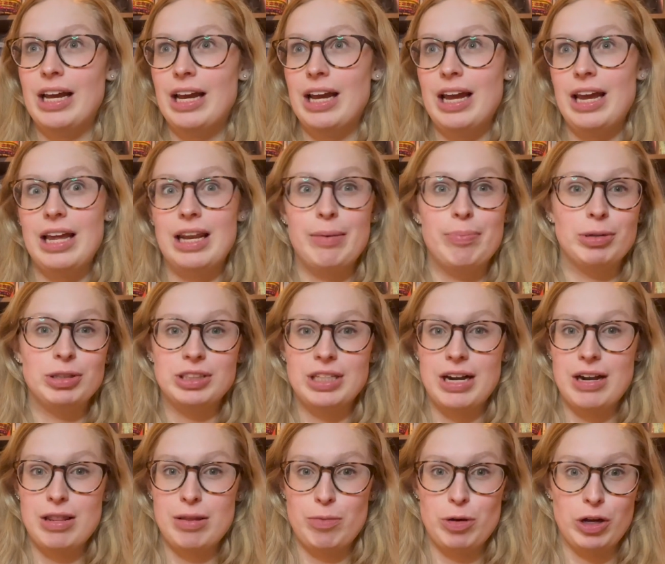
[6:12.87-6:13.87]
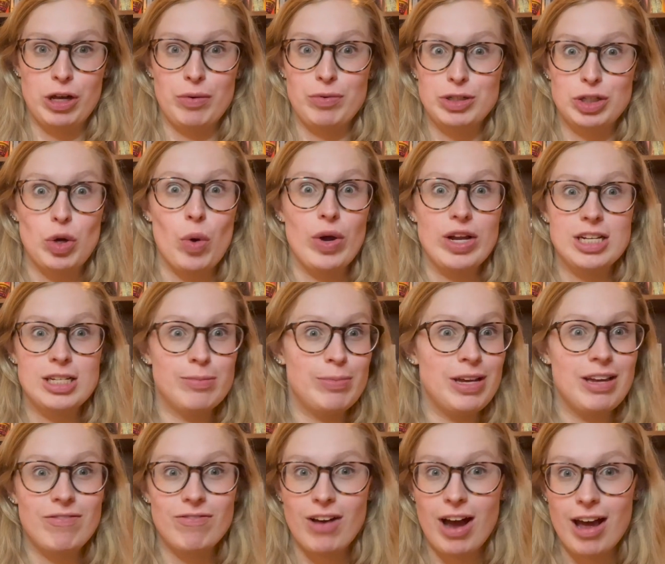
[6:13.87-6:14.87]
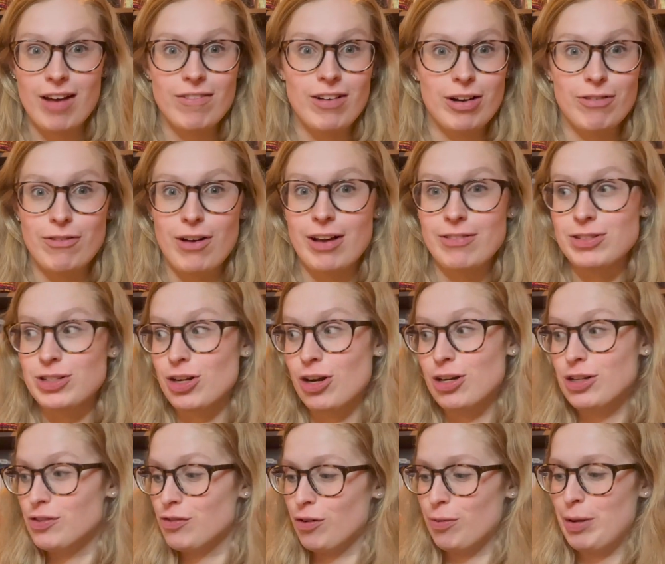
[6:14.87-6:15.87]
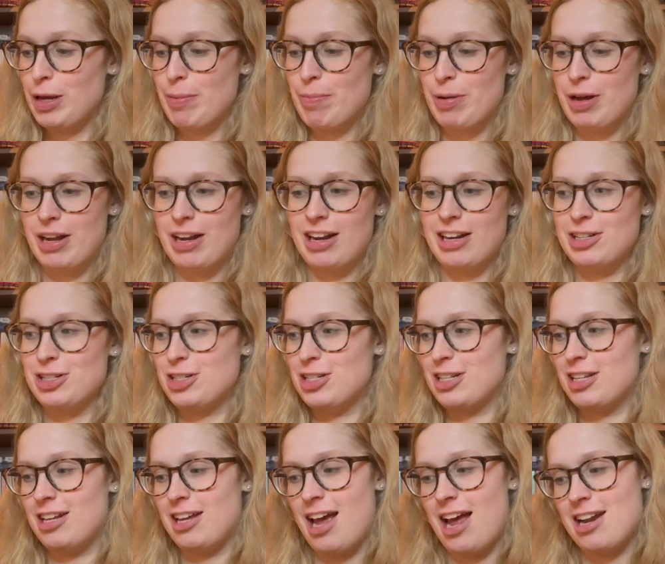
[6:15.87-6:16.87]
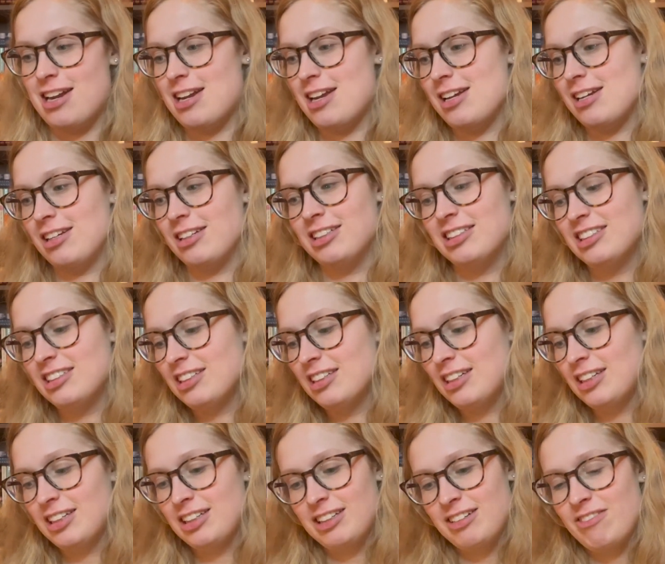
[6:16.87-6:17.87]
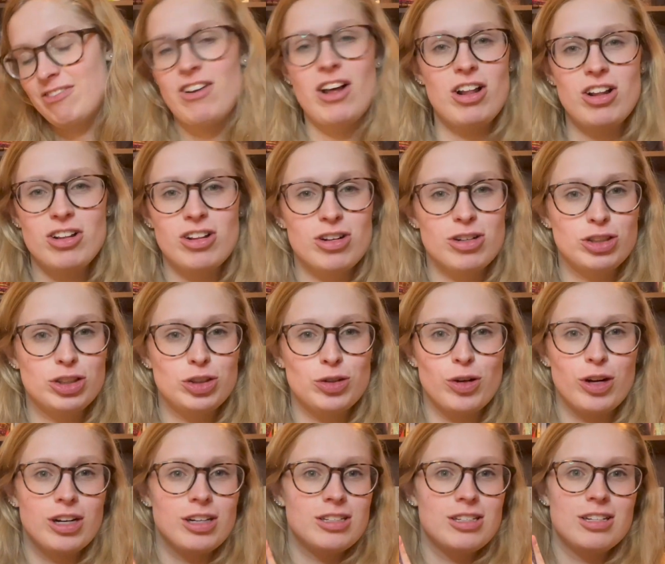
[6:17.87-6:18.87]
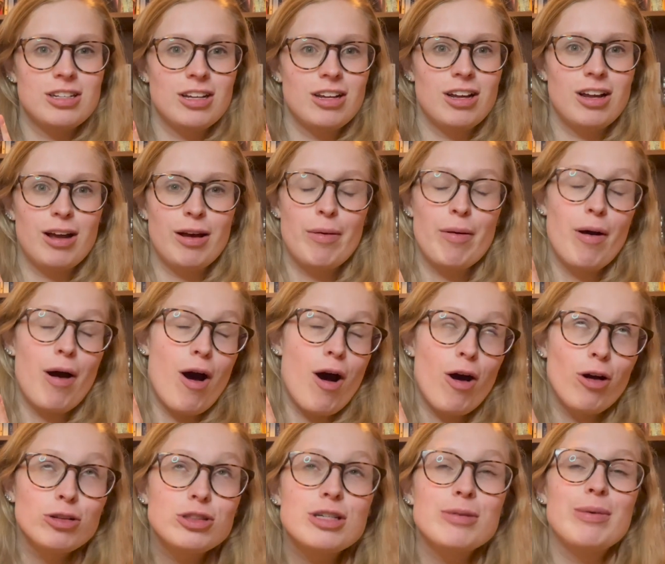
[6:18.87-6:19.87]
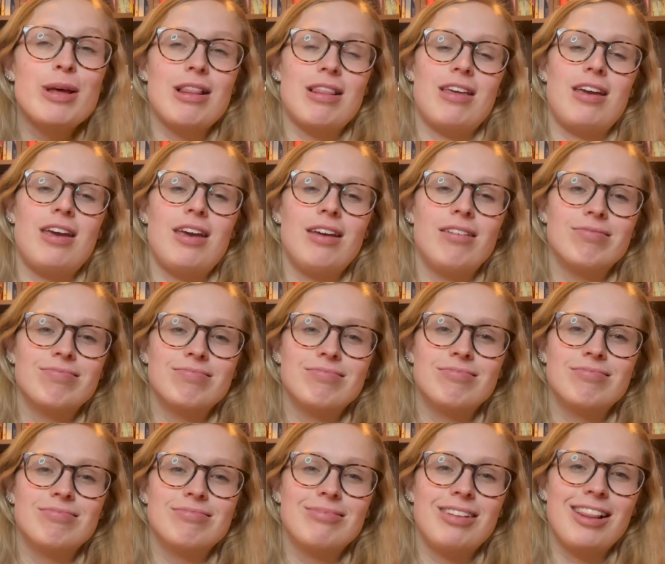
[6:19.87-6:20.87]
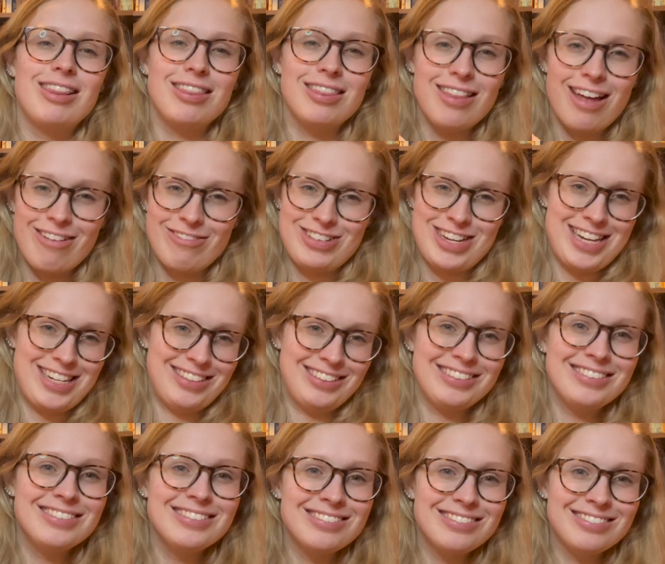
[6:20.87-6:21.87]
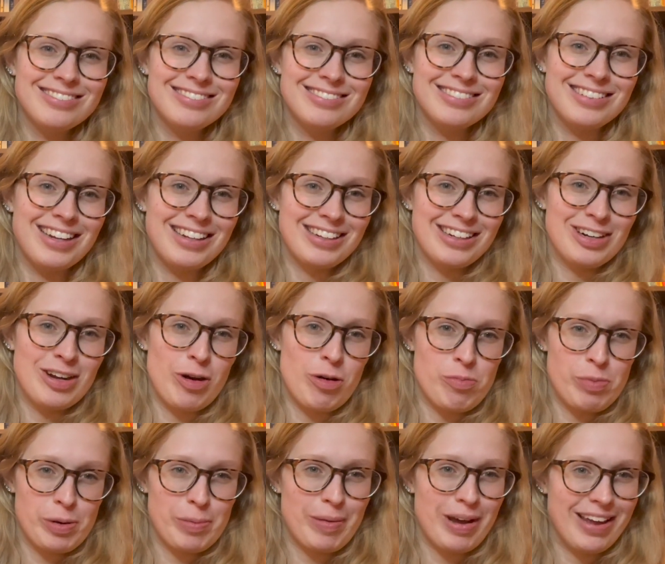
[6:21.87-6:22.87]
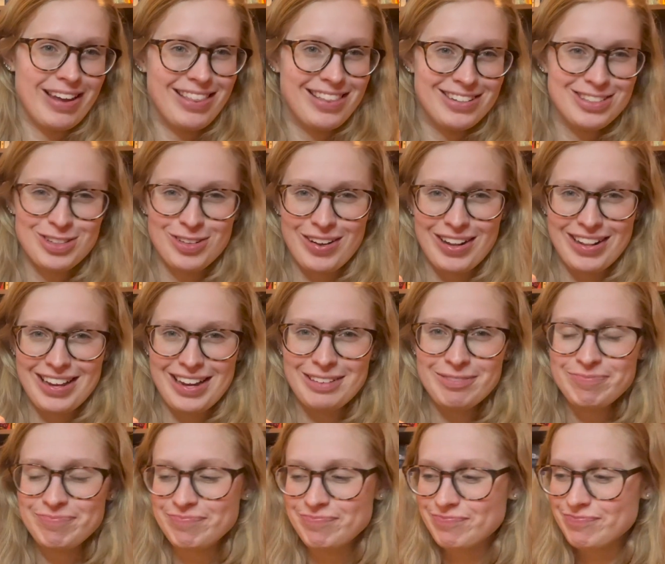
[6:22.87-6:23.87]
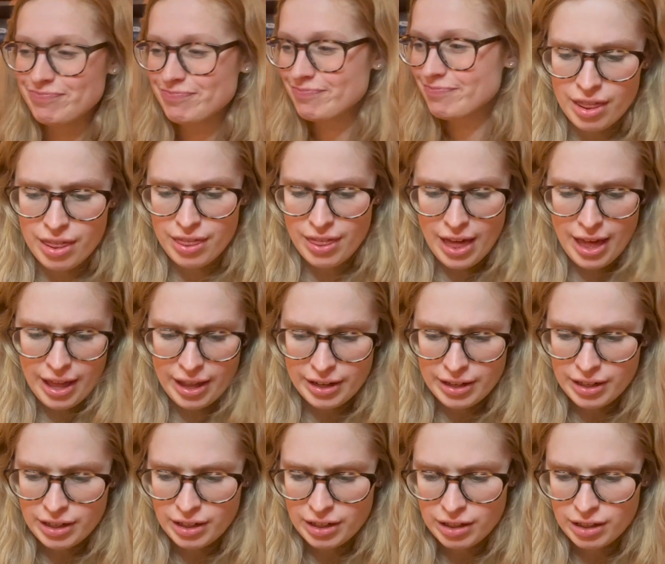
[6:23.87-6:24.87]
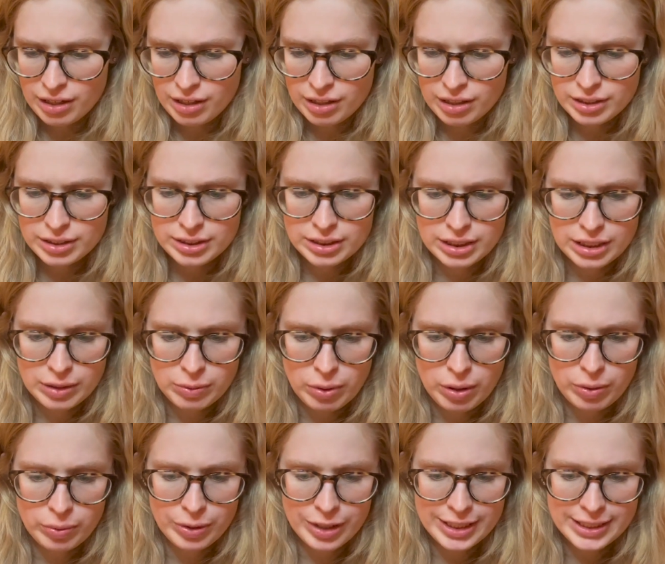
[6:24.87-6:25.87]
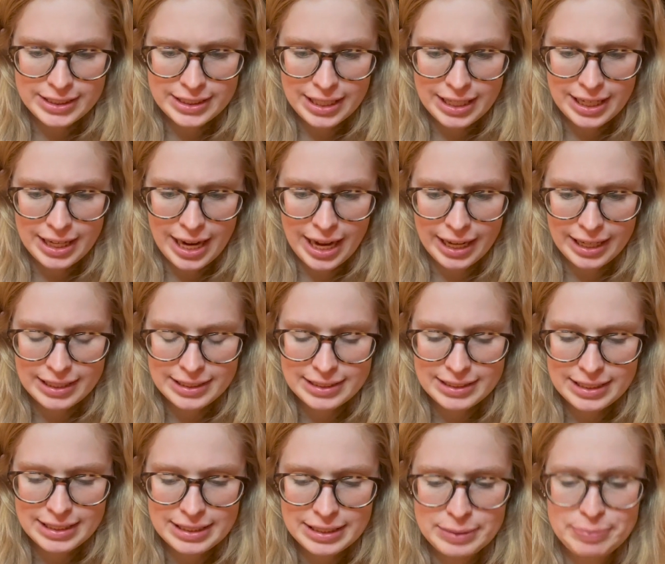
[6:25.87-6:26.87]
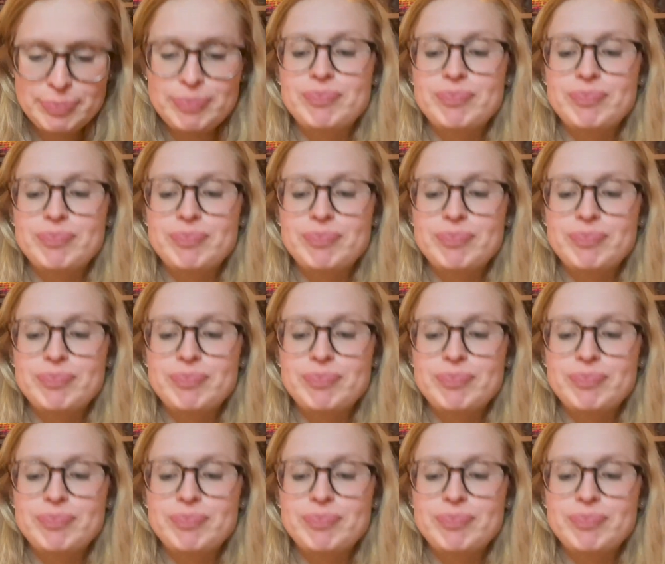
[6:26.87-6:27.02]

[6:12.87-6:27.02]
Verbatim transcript: 80% of the book, it was going to be five out of five stars for me, but just the ending fell a little short. Ultimately, loved it. A Little Hope by Ethan Joella. Then, let's see, what was next?